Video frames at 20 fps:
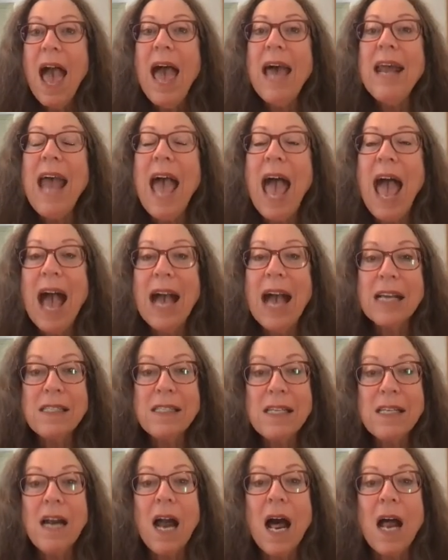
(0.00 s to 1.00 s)
and
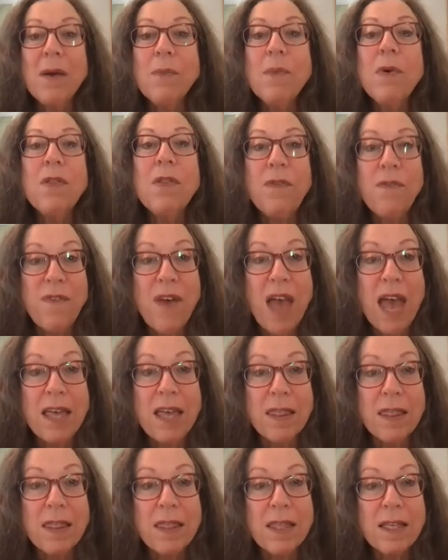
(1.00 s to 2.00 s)
acted on with
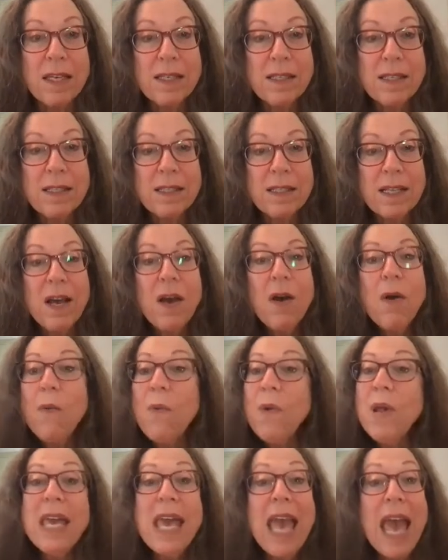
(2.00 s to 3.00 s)
faith.
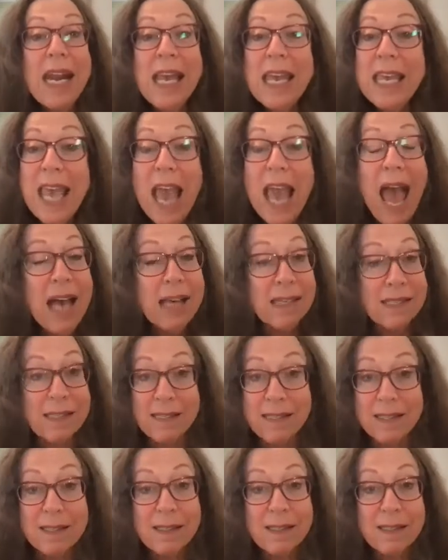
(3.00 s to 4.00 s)
We get a
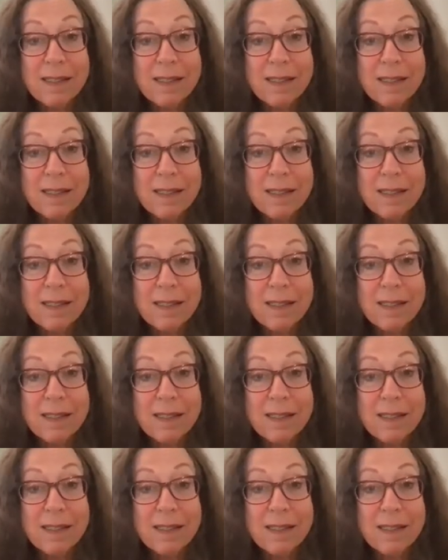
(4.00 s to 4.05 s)
yes.